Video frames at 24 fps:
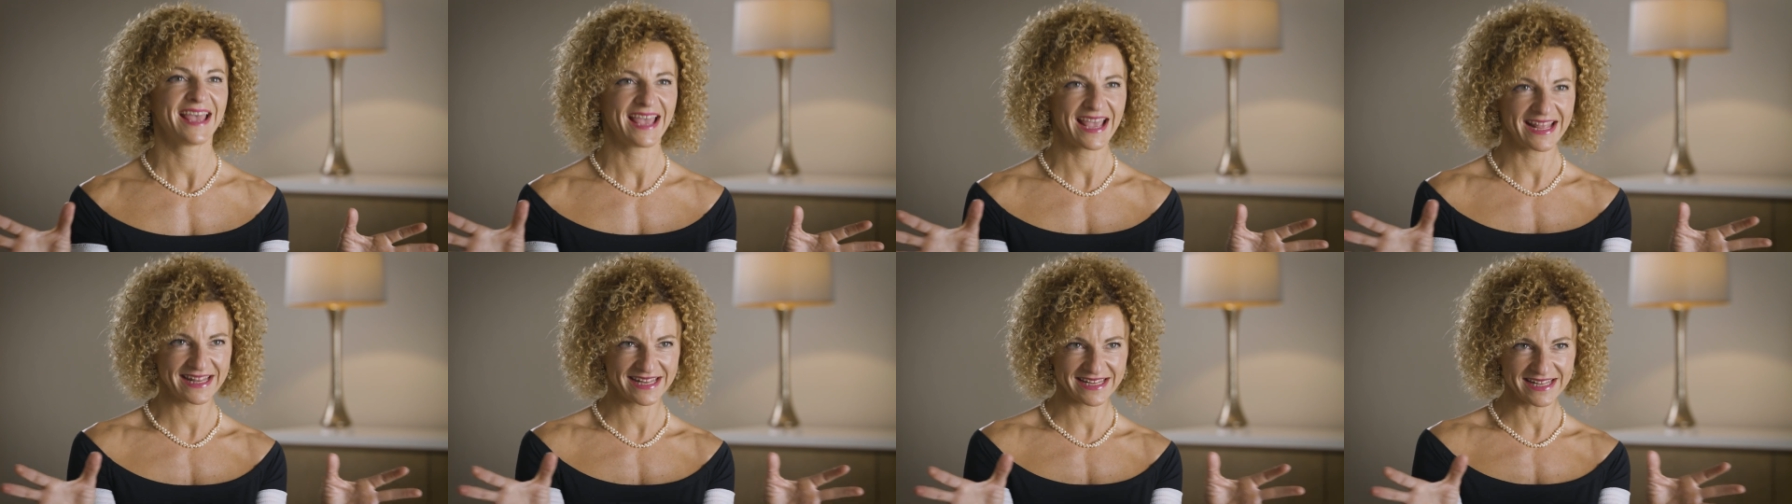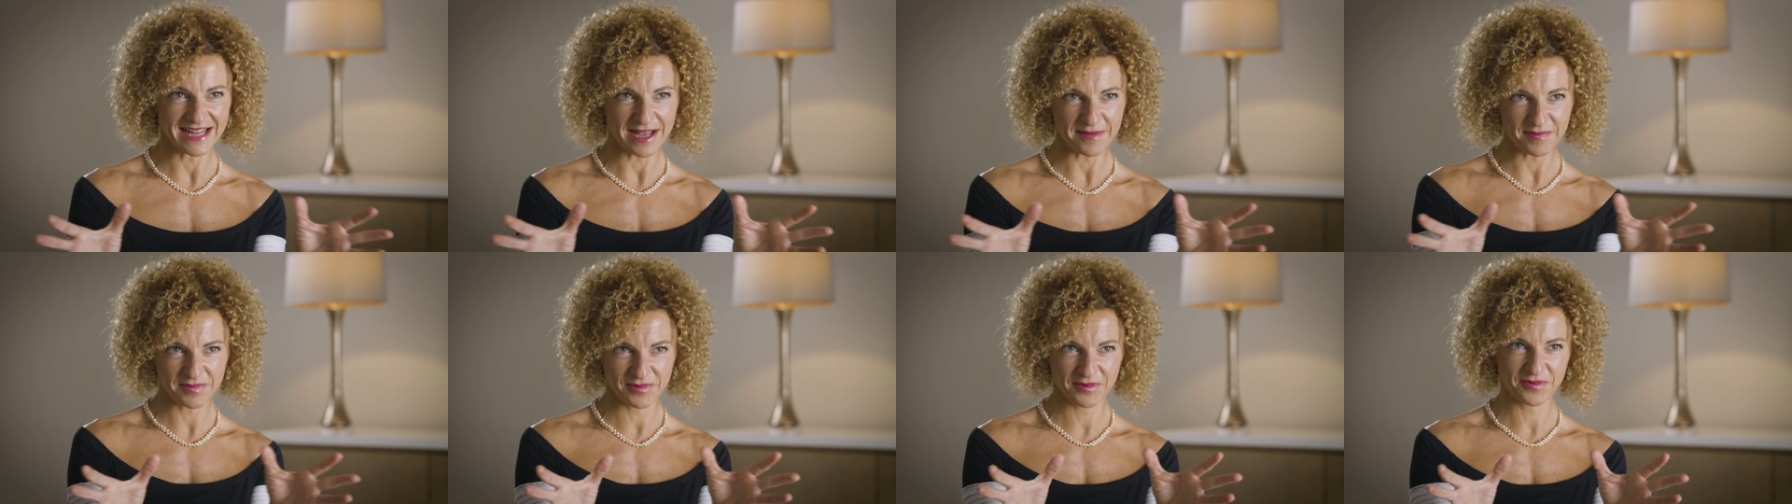ended
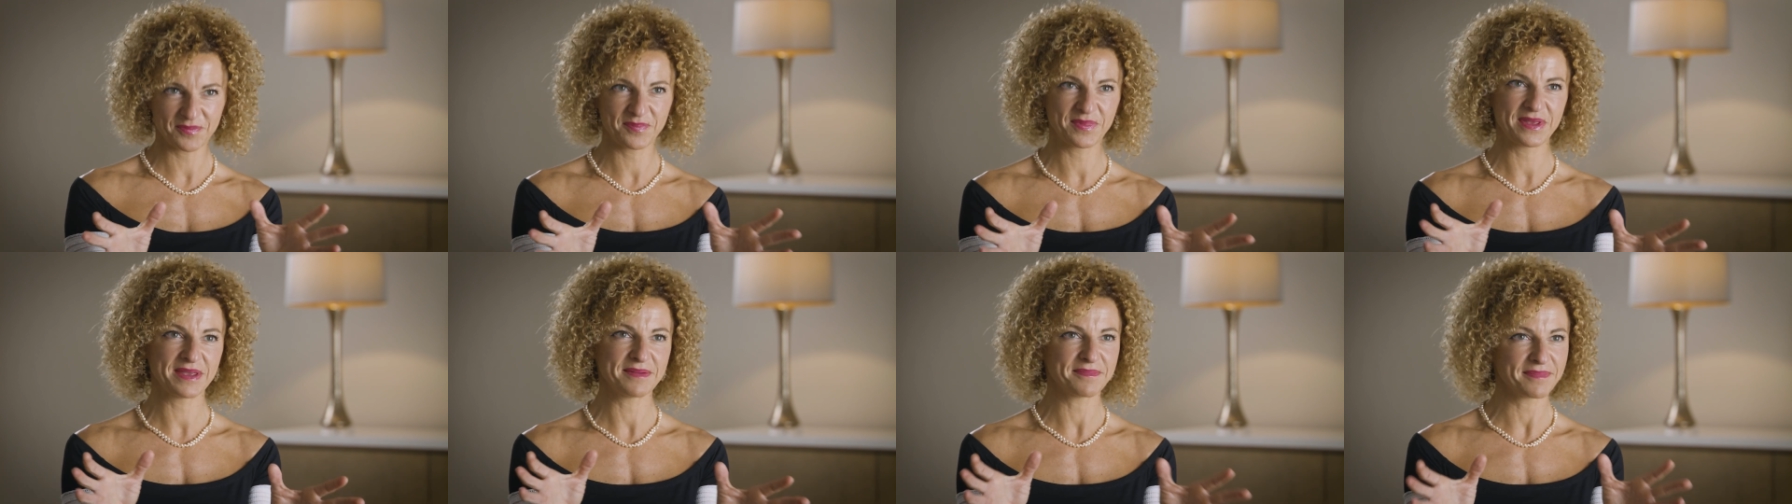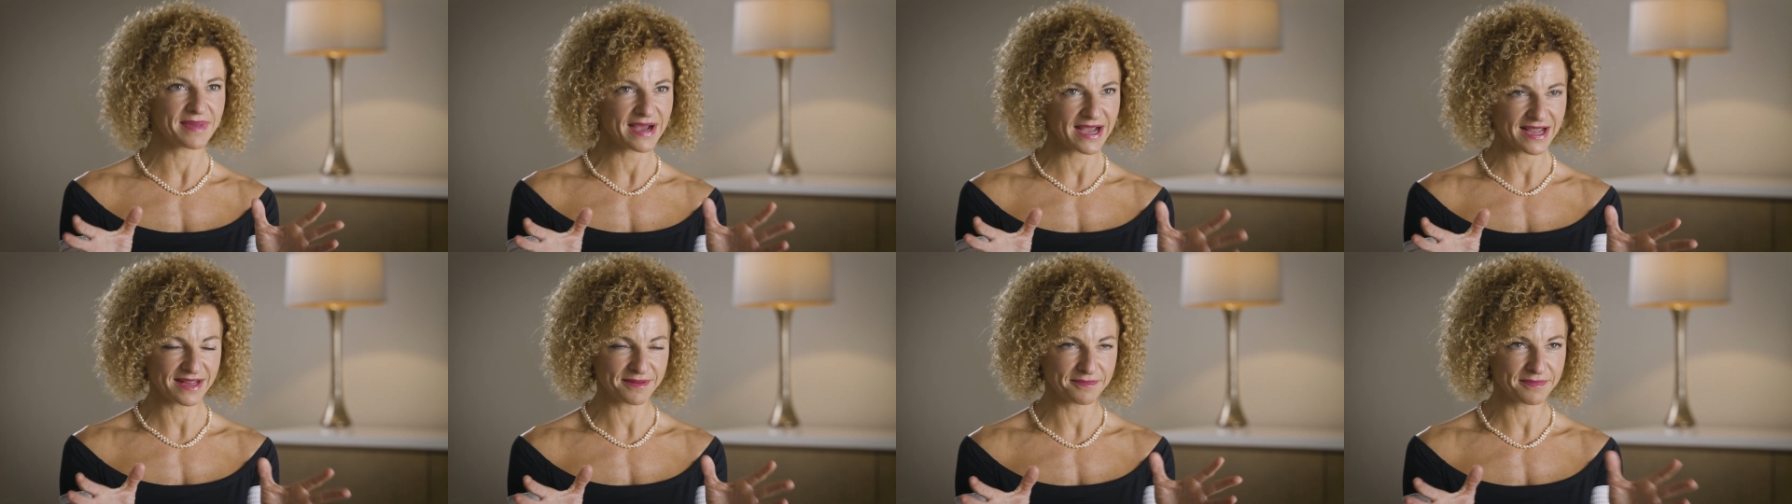up to be
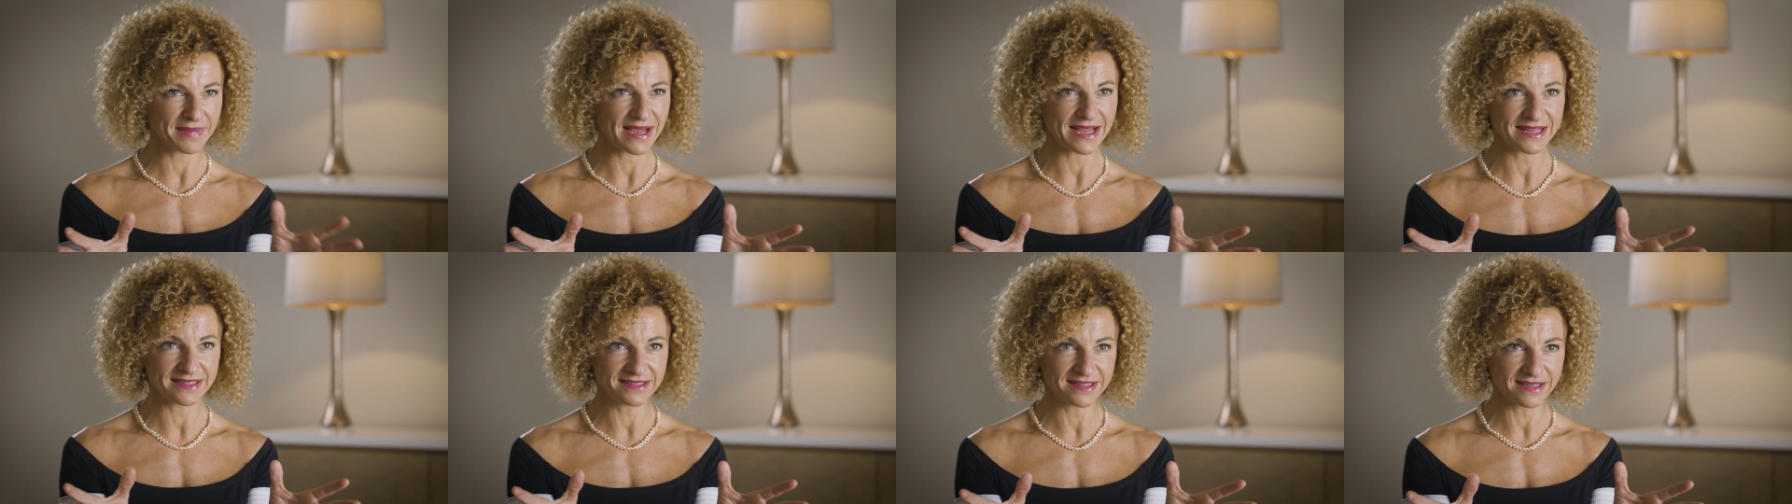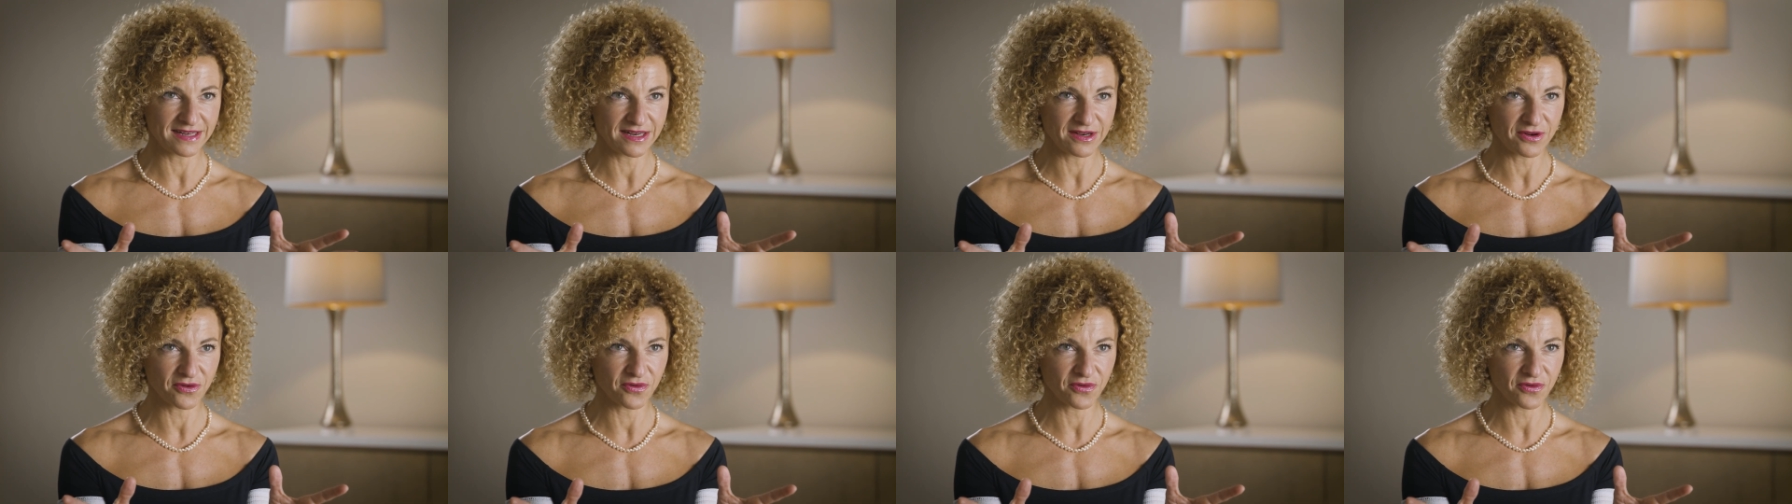mildly